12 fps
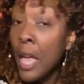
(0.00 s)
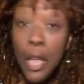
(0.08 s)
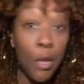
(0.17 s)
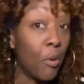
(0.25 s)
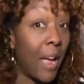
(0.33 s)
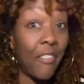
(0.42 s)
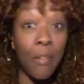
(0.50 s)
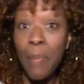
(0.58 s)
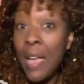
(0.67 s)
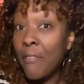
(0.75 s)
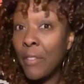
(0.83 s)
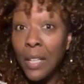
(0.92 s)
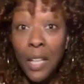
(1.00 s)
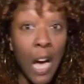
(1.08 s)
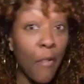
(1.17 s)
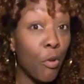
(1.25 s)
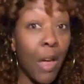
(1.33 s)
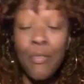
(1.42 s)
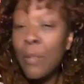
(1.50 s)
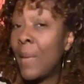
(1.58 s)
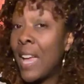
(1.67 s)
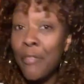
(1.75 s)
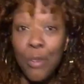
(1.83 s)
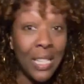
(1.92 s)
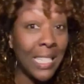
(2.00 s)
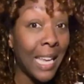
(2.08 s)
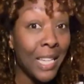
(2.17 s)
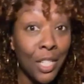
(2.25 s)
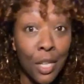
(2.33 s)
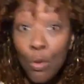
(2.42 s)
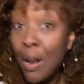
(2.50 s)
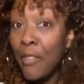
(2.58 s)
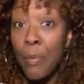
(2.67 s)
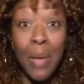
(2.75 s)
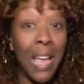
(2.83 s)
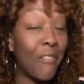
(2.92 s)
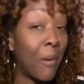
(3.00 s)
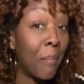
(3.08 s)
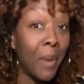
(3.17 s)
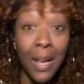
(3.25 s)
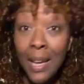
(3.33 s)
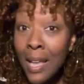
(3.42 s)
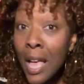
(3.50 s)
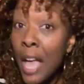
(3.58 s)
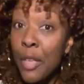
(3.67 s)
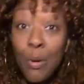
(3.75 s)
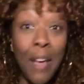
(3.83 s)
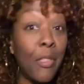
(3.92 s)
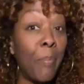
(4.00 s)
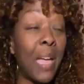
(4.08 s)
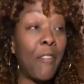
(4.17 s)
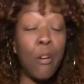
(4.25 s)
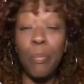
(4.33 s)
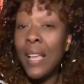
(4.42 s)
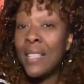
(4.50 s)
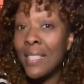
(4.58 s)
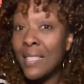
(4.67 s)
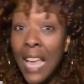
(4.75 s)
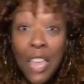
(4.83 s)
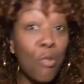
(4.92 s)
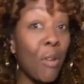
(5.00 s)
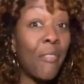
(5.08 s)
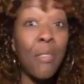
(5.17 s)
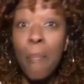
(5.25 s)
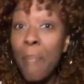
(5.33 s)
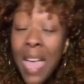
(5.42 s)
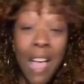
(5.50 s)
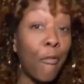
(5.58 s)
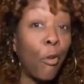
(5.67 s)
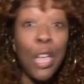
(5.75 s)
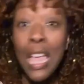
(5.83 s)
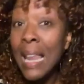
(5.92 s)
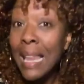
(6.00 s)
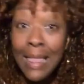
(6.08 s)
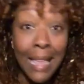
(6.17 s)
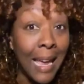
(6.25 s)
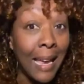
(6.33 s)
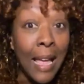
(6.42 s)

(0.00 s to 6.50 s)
You don't have to beg for love. You don't have to beg for attention. You don't have to beg for money. You don't have to beg for a place to stay. You don't have to beg for anything.